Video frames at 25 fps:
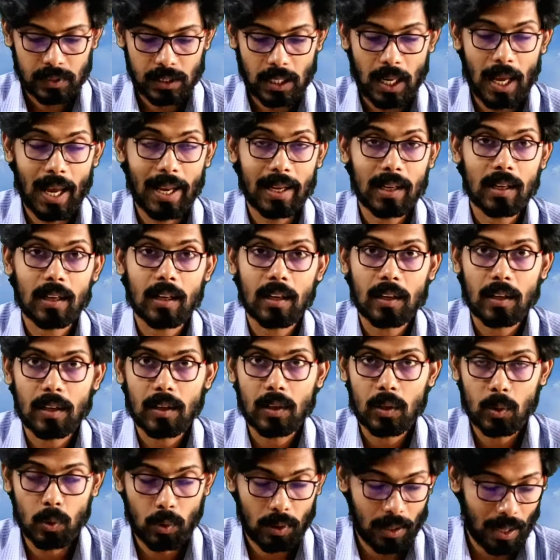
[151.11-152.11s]
and
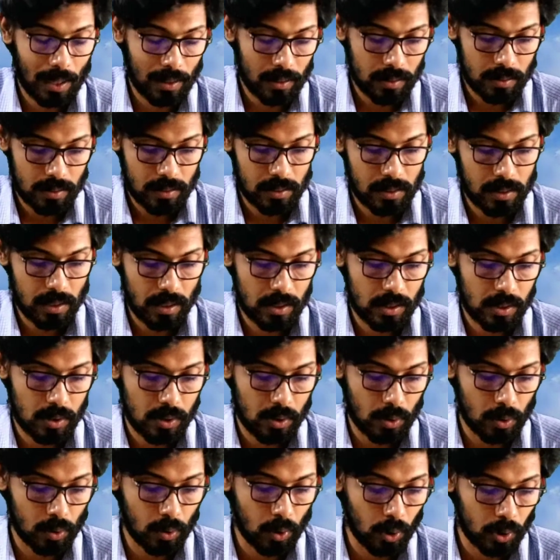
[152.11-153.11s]
you can
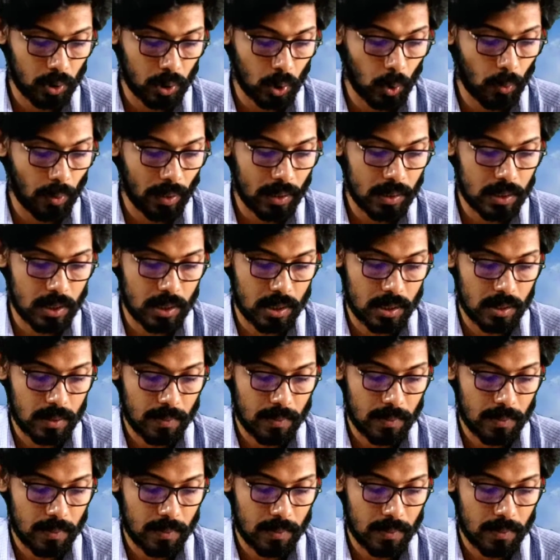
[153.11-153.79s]
just go through it